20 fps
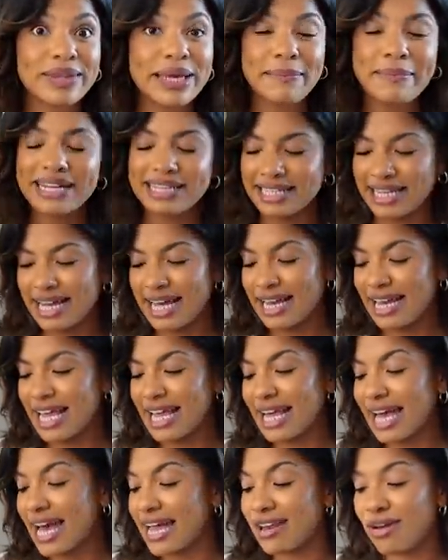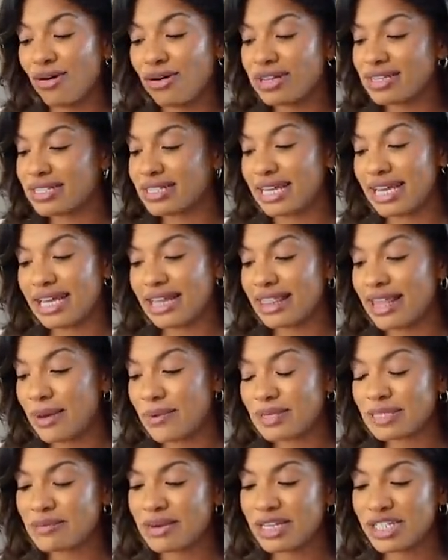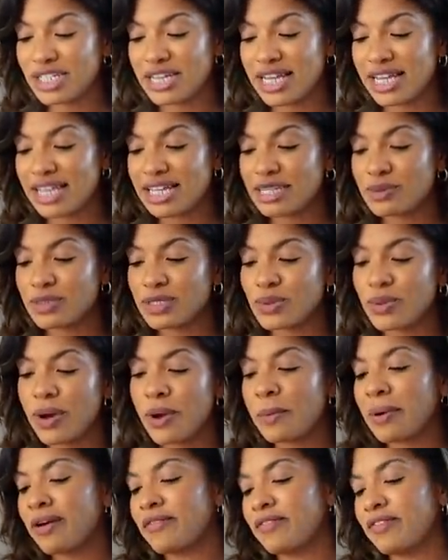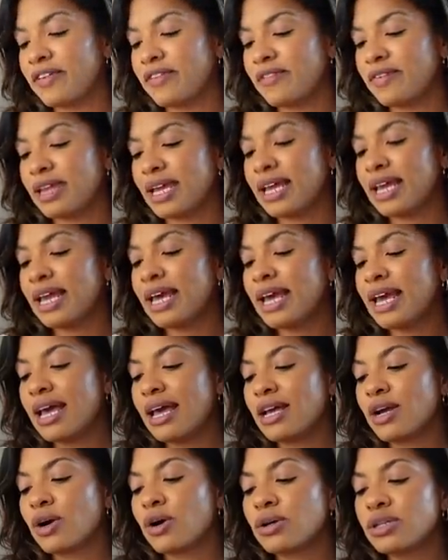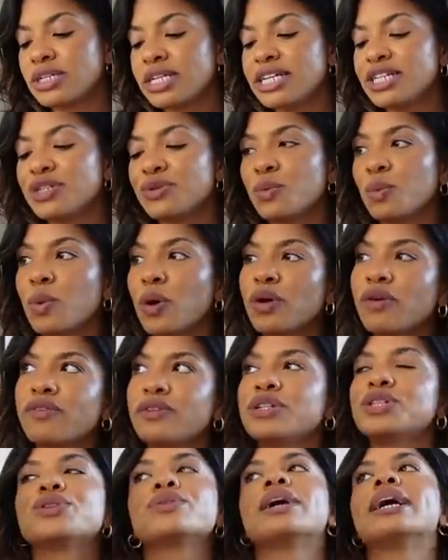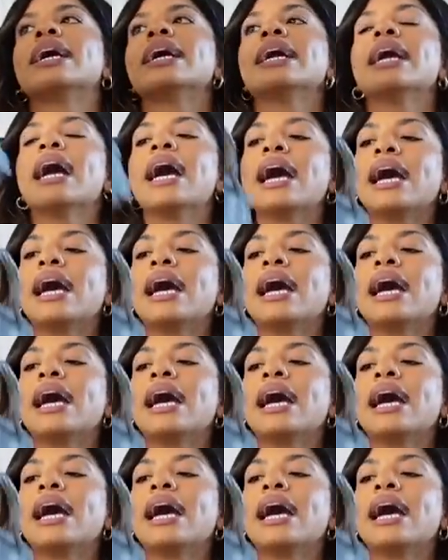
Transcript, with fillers: Matalan. Again, honestly, they were smashing it. This was £12.50, cottage woven tray.